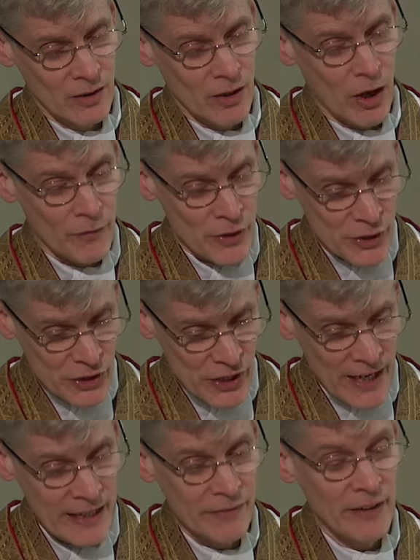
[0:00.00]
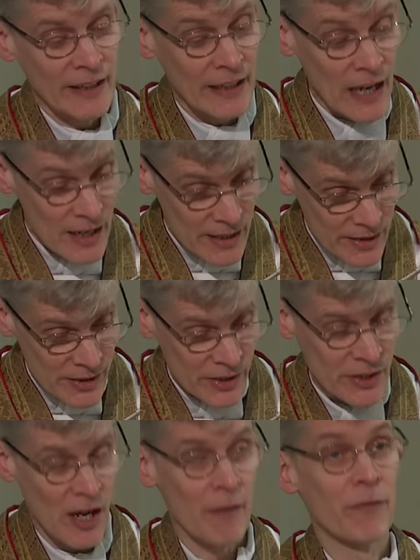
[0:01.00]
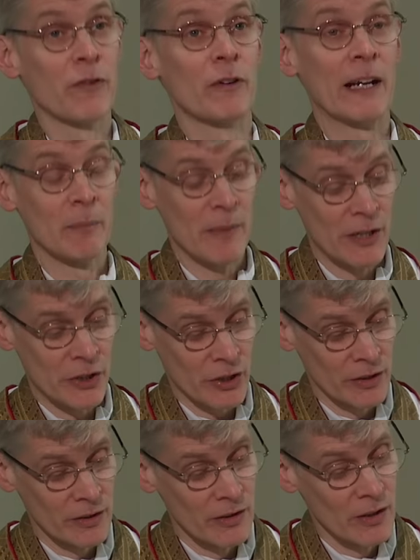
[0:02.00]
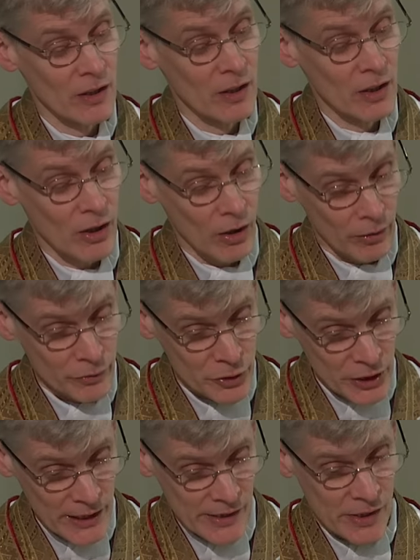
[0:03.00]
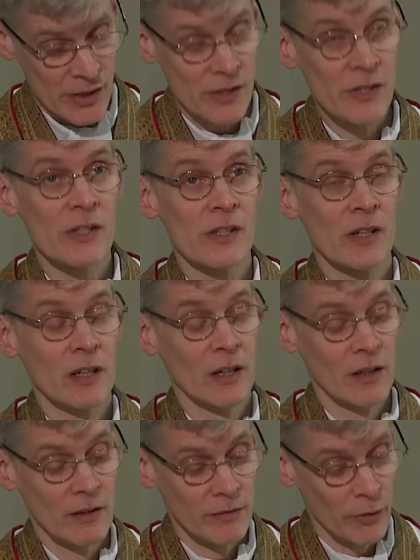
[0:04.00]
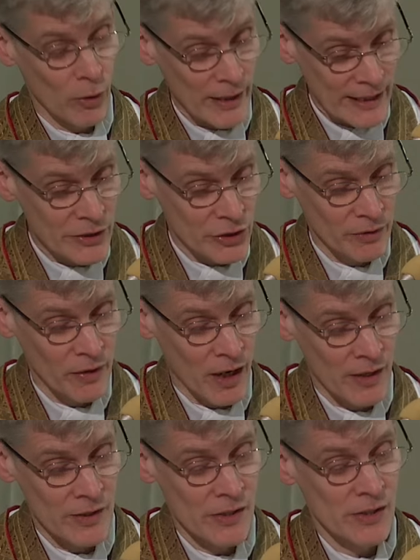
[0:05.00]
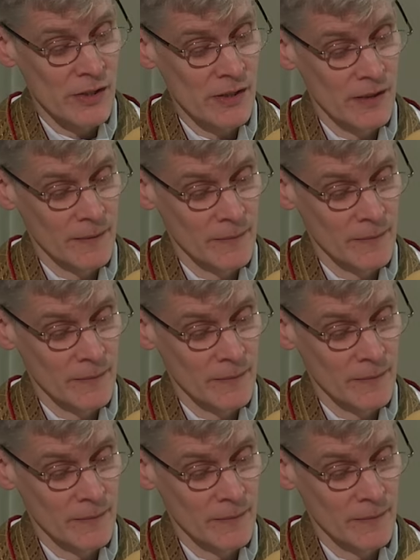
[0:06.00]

of the saving, suffering mission of Jesus for each of us.